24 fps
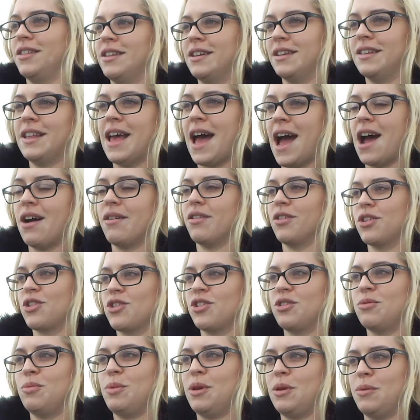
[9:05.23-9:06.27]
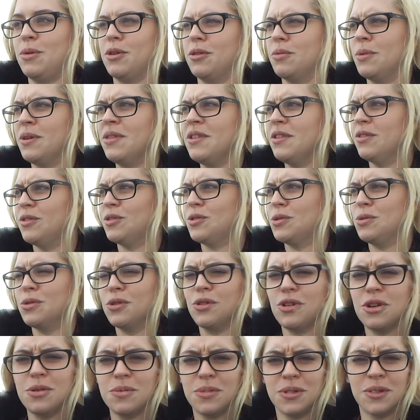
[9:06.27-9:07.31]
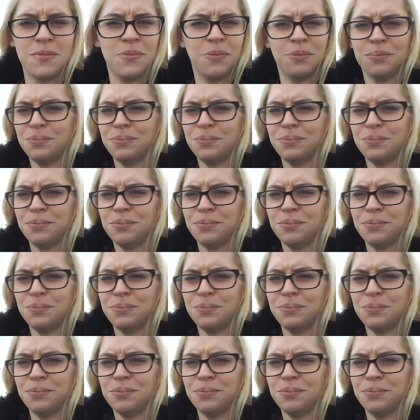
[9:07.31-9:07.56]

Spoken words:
and it's how it should be, because when there's tour groups,